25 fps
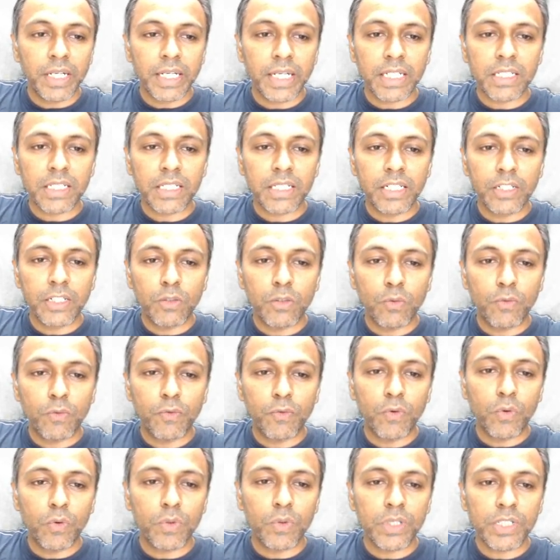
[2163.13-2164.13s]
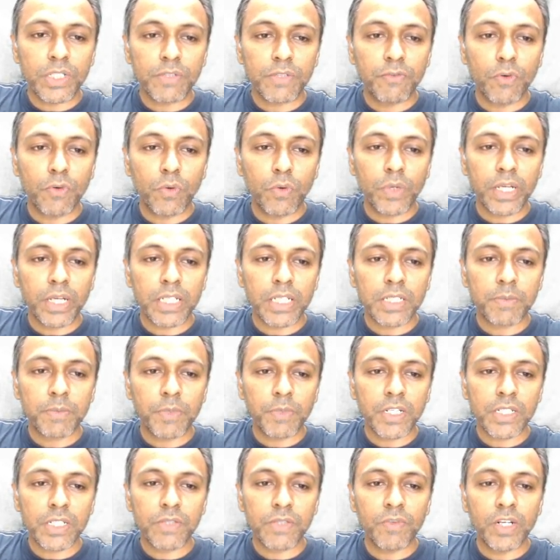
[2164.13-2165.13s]
X into 4 is 4x
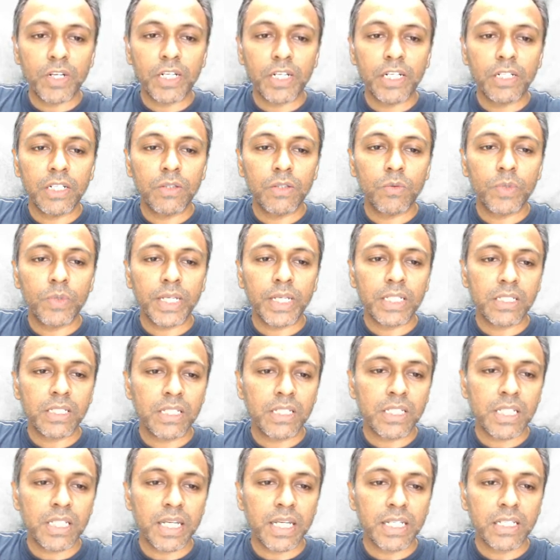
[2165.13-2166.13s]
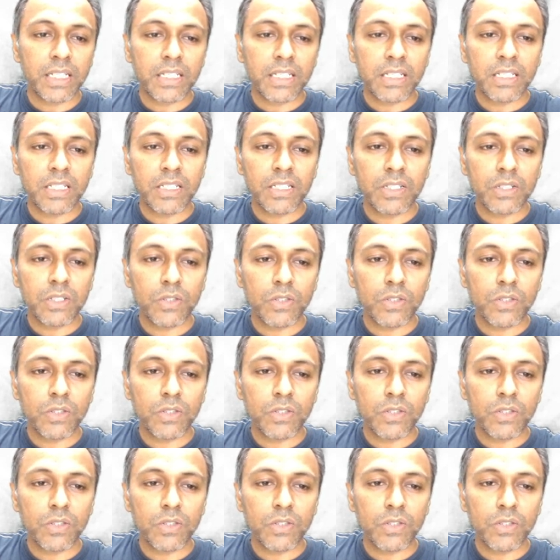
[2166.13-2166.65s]
plus 1 into x is x.